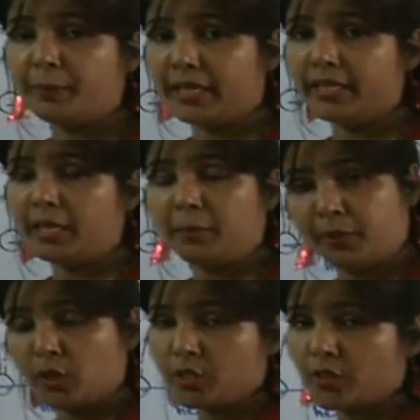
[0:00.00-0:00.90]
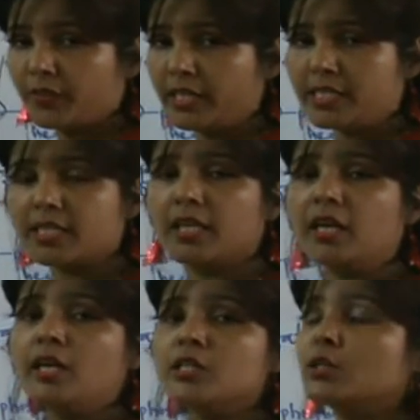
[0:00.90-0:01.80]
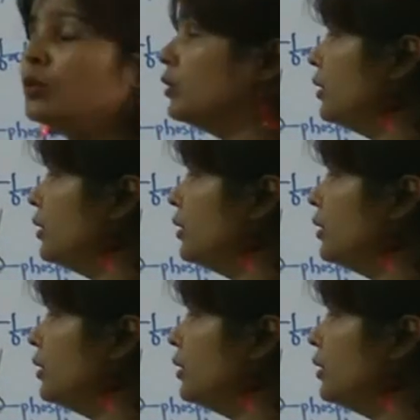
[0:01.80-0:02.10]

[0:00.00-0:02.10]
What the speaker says: bilayer because of this. So